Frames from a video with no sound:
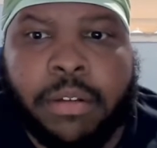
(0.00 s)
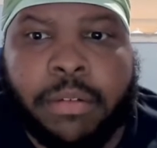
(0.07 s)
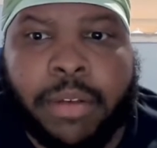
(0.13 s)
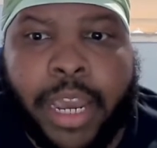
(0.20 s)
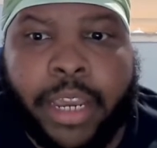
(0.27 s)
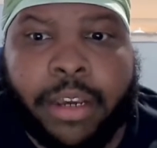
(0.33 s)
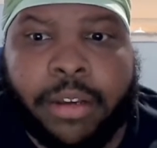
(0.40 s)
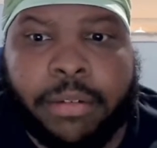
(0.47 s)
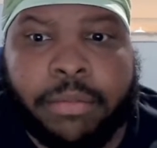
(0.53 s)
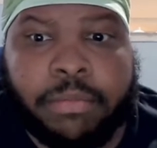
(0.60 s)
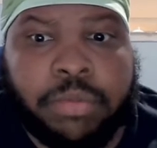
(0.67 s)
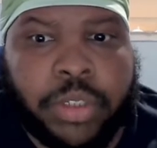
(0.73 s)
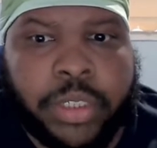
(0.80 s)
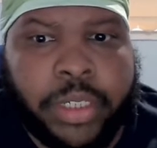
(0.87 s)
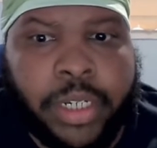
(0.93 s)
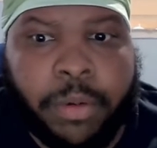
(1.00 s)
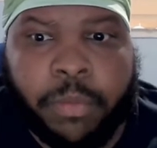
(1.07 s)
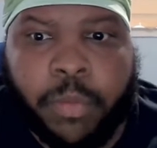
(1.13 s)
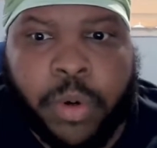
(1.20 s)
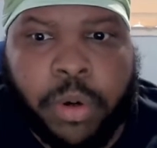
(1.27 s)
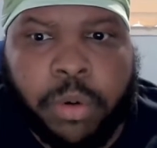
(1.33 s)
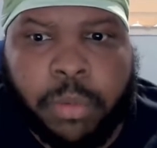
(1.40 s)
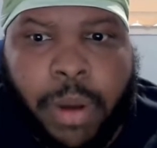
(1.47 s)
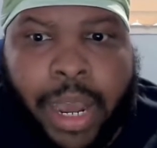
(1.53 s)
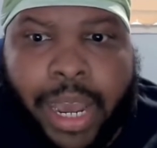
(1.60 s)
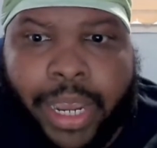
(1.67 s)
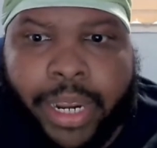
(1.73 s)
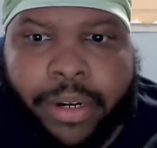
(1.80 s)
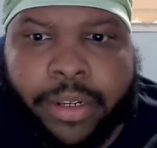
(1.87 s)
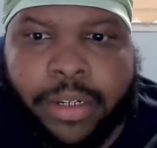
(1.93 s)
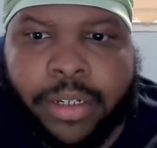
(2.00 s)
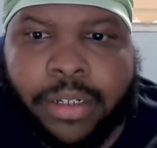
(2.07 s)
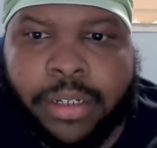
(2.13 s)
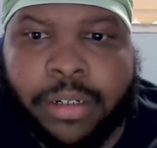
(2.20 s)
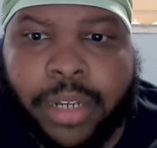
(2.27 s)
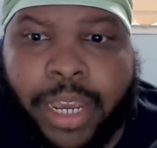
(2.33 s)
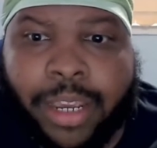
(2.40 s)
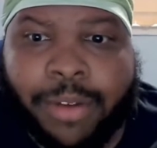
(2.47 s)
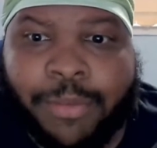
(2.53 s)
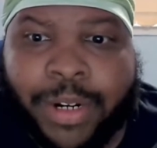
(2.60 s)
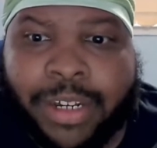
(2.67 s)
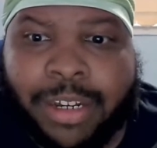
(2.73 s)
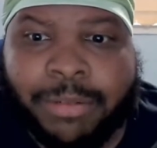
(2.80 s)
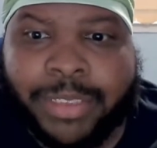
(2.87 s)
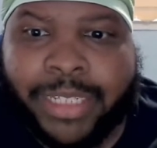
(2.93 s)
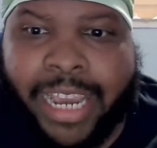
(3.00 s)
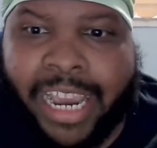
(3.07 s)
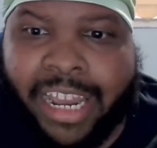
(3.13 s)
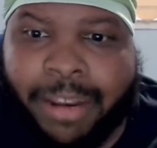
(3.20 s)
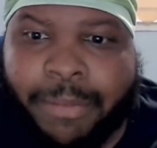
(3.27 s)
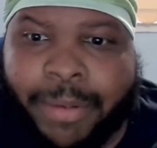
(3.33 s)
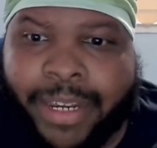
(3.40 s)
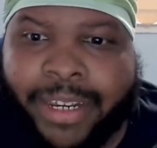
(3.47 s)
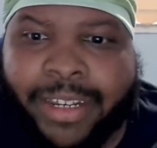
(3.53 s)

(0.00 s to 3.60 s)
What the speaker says: like shit worldwide. Like when it comes to anime,